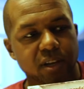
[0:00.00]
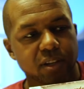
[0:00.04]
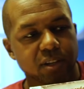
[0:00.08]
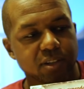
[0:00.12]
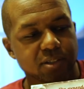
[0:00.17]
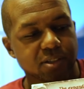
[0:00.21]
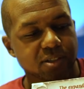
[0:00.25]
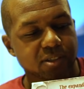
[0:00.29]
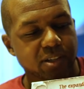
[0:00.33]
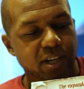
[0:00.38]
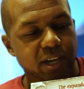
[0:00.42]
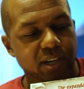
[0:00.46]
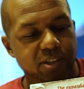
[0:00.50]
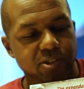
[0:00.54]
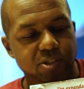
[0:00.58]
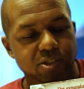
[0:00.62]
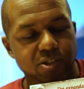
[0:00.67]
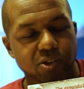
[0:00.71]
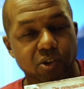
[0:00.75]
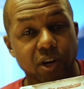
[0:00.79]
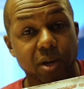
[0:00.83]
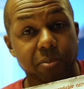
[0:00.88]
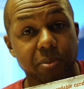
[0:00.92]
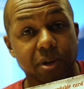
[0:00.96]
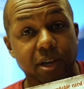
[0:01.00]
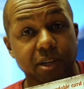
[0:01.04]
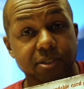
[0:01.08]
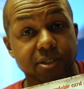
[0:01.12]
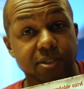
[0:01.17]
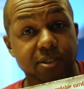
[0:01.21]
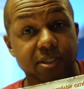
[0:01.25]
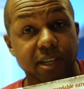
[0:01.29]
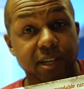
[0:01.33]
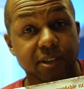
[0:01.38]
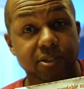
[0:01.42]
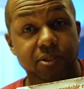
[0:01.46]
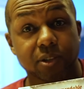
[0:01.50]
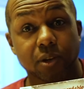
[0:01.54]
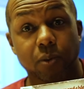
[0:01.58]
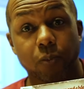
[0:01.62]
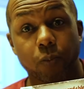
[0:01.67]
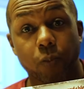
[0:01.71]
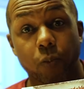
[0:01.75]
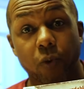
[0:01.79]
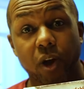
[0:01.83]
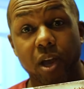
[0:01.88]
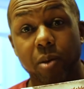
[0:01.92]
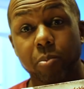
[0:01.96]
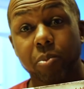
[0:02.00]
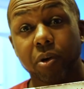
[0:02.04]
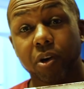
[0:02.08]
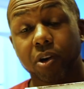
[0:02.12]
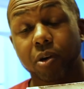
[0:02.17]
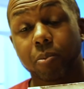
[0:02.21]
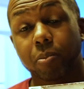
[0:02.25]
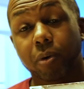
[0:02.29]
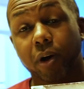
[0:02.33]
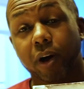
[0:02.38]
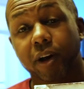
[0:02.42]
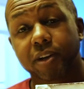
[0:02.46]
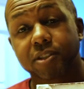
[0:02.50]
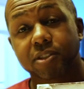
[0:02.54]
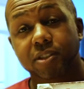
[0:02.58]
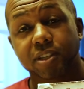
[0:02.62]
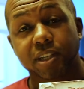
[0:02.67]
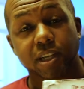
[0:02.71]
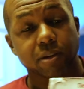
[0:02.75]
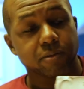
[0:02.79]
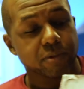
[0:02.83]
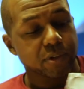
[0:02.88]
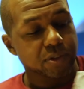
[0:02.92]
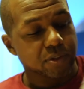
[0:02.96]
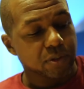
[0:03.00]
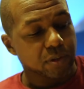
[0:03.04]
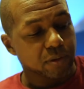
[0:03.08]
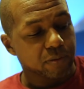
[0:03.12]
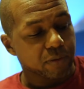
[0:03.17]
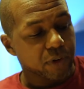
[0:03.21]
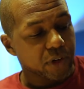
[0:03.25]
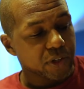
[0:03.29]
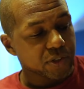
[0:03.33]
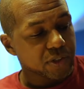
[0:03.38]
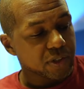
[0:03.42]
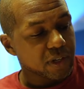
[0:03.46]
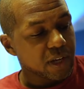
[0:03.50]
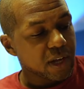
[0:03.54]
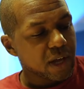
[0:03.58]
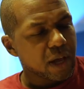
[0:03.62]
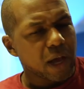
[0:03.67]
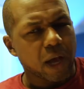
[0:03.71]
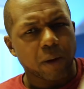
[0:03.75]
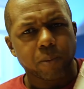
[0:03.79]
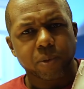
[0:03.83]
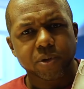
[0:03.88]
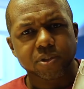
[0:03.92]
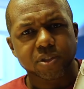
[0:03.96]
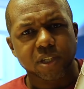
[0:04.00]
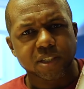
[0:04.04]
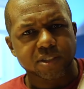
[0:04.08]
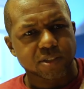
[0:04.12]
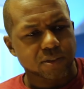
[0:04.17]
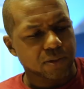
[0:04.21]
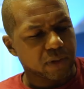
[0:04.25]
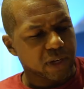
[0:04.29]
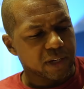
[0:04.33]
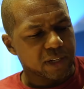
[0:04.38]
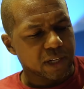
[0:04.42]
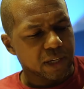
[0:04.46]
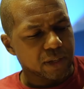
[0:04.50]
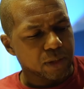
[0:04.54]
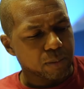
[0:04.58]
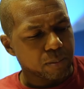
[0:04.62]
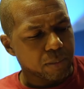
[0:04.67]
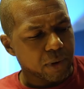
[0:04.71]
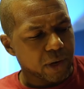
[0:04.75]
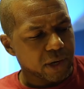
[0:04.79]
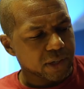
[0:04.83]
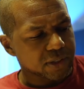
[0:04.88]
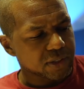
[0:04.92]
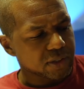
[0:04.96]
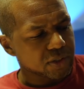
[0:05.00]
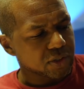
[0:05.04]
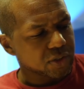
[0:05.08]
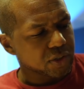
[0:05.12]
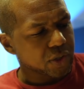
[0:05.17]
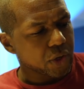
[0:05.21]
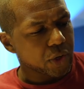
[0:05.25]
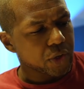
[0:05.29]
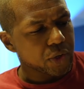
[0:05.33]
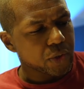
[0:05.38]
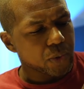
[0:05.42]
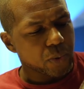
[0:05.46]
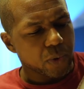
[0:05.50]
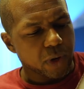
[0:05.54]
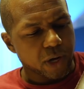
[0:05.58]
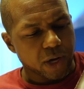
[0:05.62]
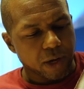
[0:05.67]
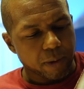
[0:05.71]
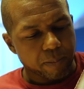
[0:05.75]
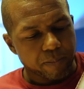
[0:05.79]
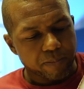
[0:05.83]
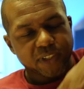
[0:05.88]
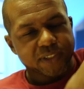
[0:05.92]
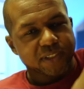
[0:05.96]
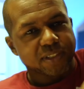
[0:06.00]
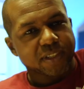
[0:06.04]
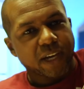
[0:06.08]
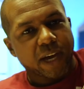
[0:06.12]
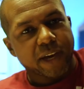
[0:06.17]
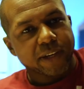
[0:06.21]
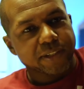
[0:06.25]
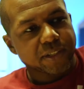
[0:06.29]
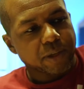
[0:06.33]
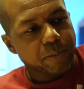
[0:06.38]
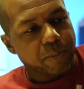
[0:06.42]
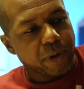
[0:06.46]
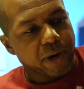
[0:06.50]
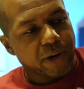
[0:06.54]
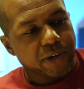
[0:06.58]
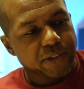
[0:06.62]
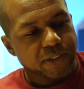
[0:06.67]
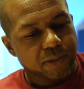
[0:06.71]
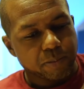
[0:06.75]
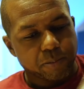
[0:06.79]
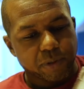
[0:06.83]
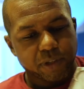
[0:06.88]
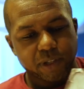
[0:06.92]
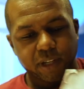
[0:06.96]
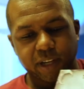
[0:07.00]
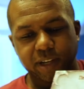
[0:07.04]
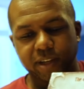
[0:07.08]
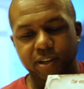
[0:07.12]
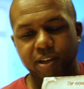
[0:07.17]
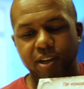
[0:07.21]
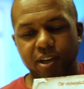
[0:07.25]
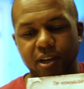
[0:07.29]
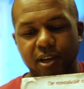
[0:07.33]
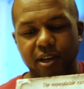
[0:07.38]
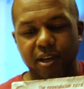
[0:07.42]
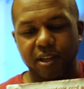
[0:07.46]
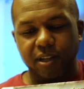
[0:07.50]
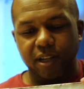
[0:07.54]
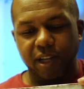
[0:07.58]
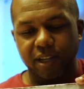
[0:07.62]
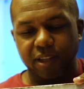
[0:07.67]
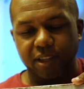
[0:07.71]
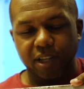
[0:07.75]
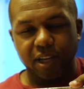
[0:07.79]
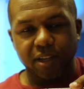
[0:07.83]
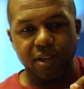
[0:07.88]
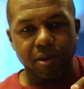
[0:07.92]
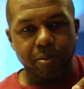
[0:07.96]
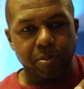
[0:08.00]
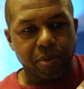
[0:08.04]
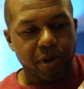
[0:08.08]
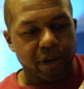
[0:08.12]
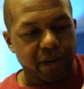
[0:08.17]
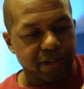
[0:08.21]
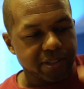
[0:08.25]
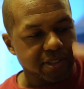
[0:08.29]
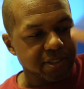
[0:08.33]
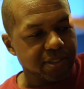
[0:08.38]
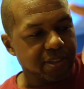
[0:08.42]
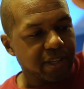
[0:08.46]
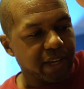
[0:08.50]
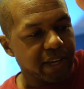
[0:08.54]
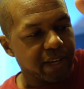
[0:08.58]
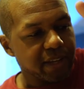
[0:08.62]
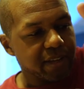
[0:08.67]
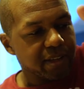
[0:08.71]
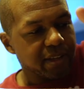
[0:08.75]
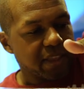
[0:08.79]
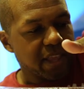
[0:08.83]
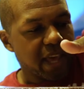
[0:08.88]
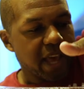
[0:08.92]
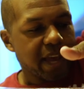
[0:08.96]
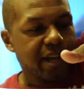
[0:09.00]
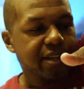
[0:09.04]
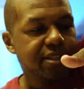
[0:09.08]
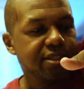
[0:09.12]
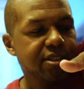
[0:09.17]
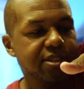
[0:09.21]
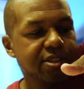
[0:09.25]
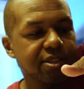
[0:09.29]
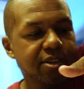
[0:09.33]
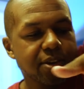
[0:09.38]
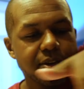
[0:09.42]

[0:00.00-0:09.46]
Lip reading: this is actually great because it's actually a way bigger box than the original version. I wish I still had the other box to show you the size comparison, but like the other box is like that